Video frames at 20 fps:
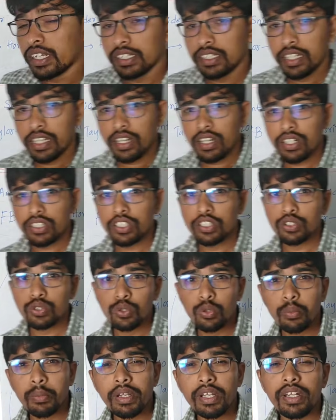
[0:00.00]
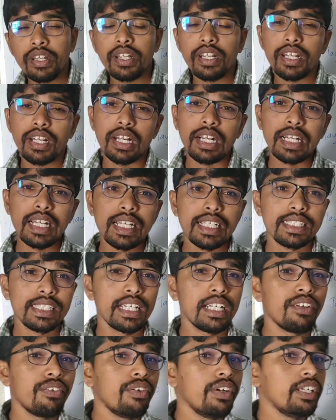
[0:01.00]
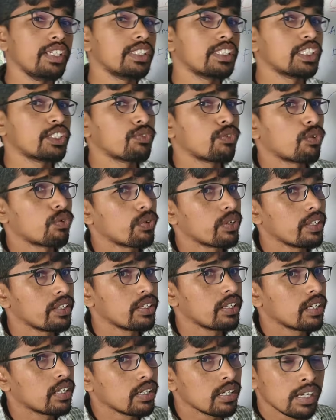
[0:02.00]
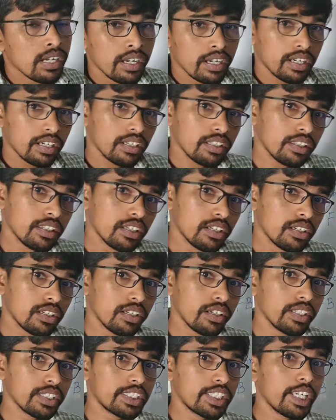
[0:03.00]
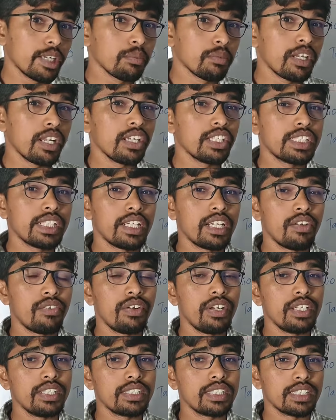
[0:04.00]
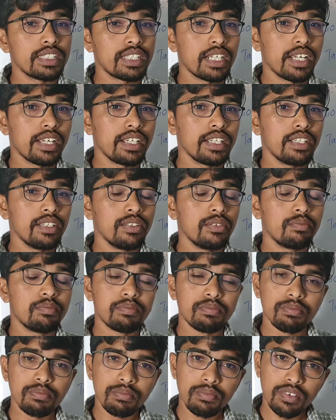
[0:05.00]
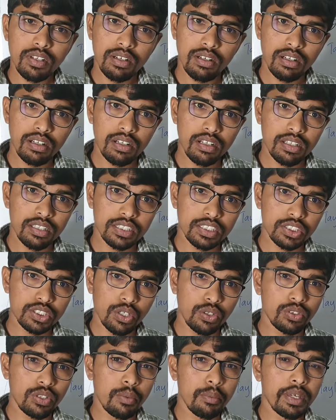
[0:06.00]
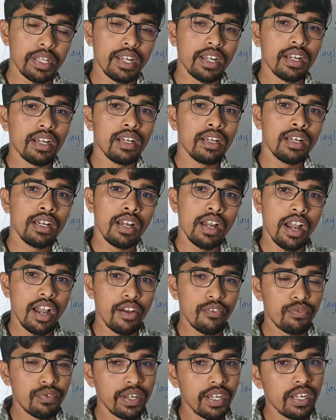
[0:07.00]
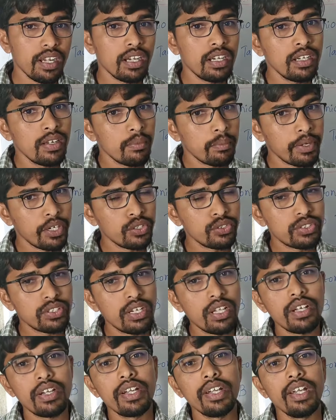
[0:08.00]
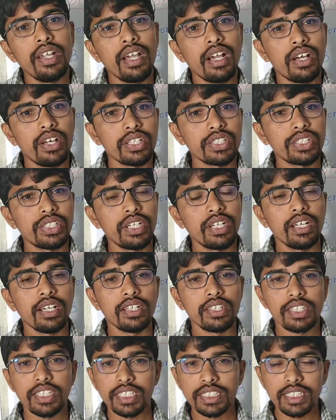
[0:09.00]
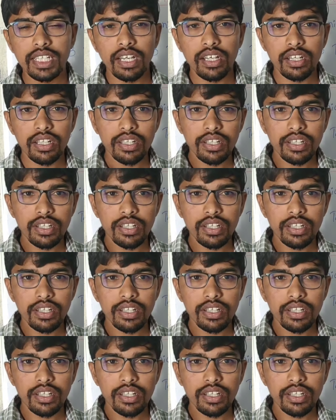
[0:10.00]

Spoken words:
there are so many glacial evidences found in the same glacial evidences like South America, Africa, Peninsular India, Australia. These all